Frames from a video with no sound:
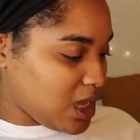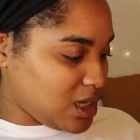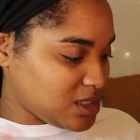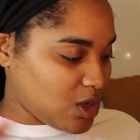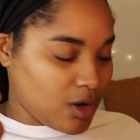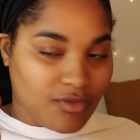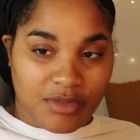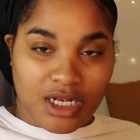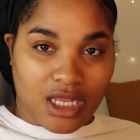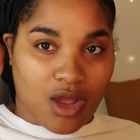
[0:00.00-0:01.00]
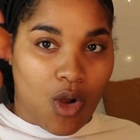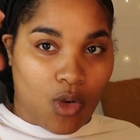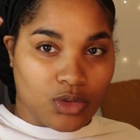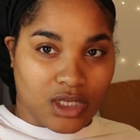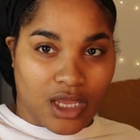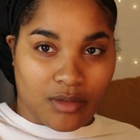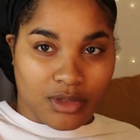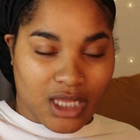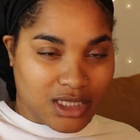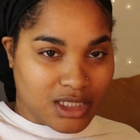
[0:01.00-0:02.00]
and it's hard for me to like hold the
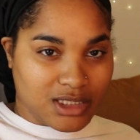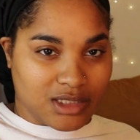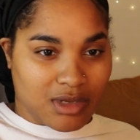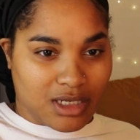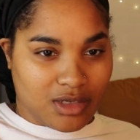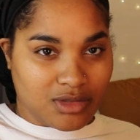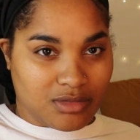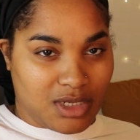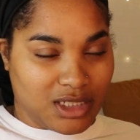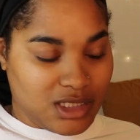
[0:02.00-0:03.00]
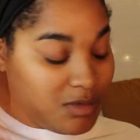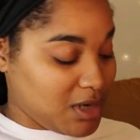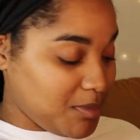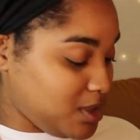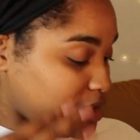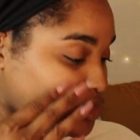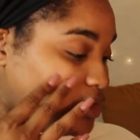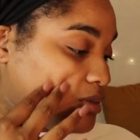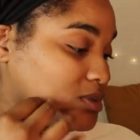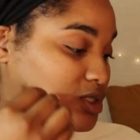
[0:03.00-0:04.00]
camera like this because my nails make it slip, and I've been and
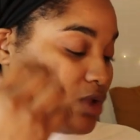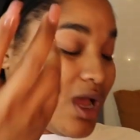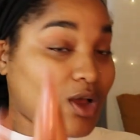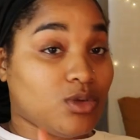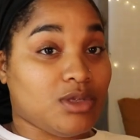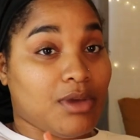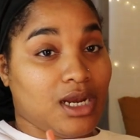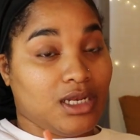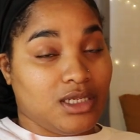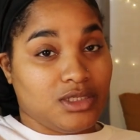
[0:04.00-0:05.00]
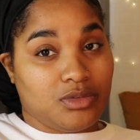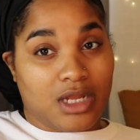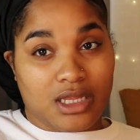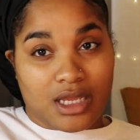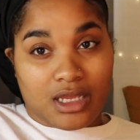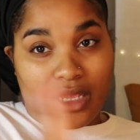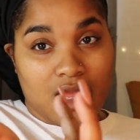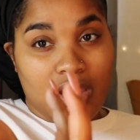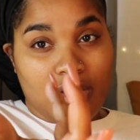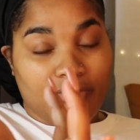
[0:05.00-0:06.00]
dropped it, so I hold it by the lens when I like
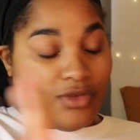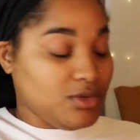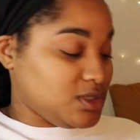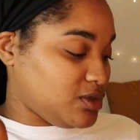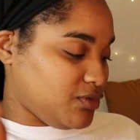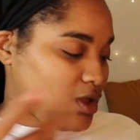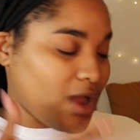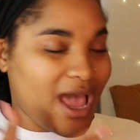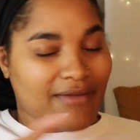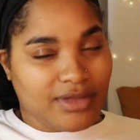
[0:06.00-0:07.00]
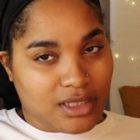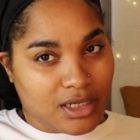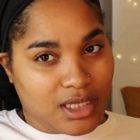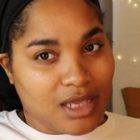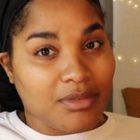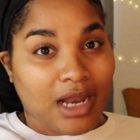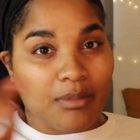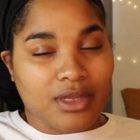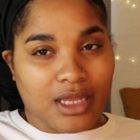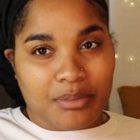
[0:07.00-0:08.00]
use it to vlog. I haven't done it yet, but
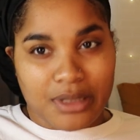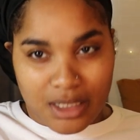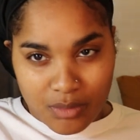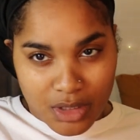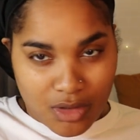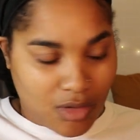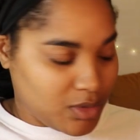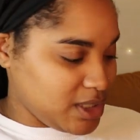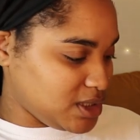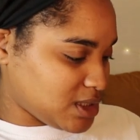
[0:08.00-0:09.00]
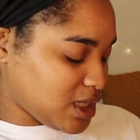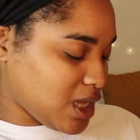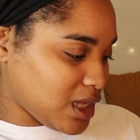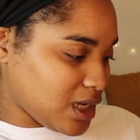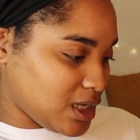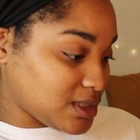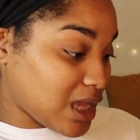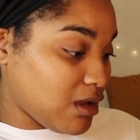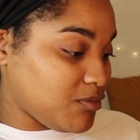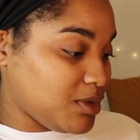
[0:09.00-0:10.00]
I've been like playing with it all week since I got it, and that's
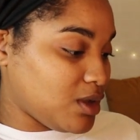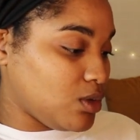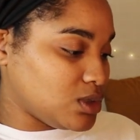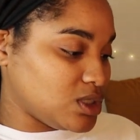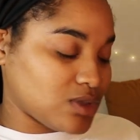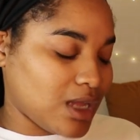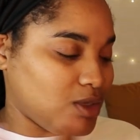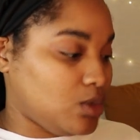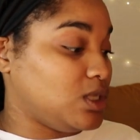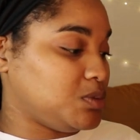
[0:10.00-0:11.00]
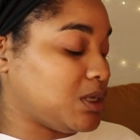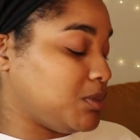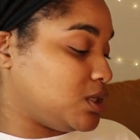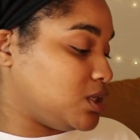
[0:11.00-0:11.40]
how I've been holding it, so I know that's what I'm